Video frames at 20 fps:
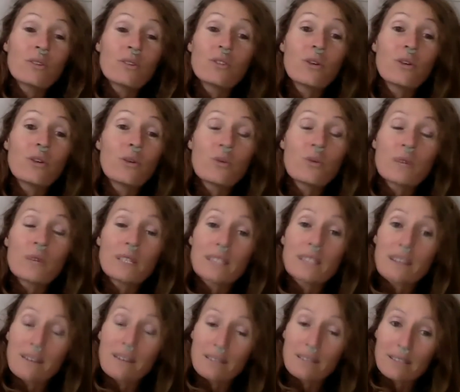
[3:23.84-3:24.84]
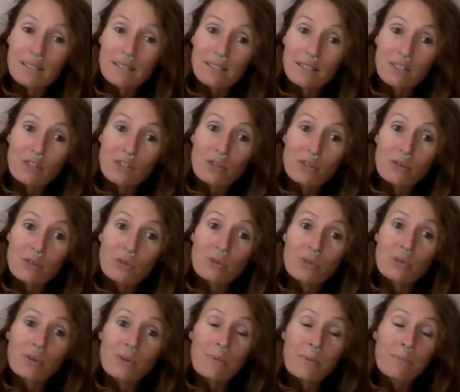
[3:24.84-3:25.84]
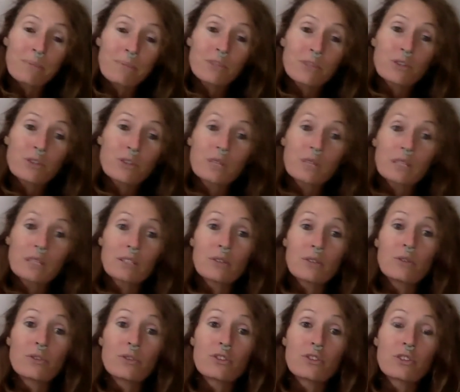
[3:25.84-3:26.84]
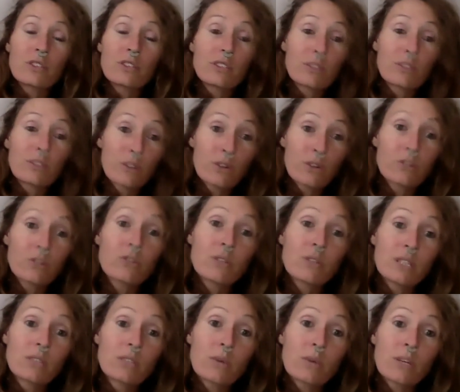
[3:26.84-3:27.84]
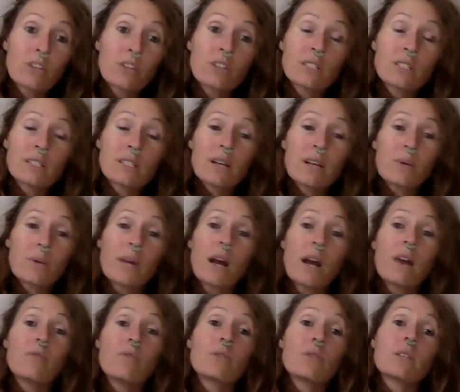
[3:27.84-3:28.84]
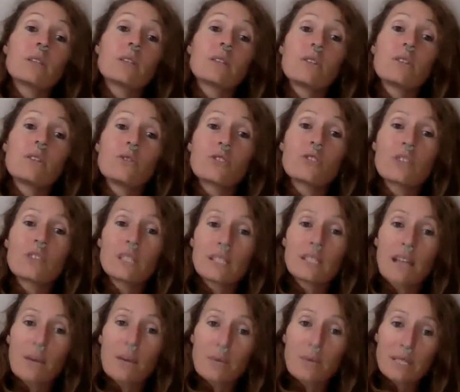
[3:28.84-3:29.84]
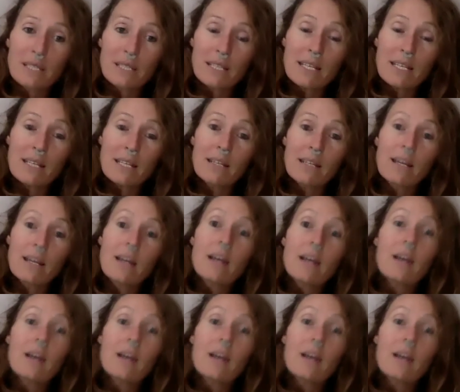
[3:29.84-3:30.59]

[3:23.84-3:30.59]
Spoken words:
always the answer to the solutions, to these questions that we have, or the solutions that we seek.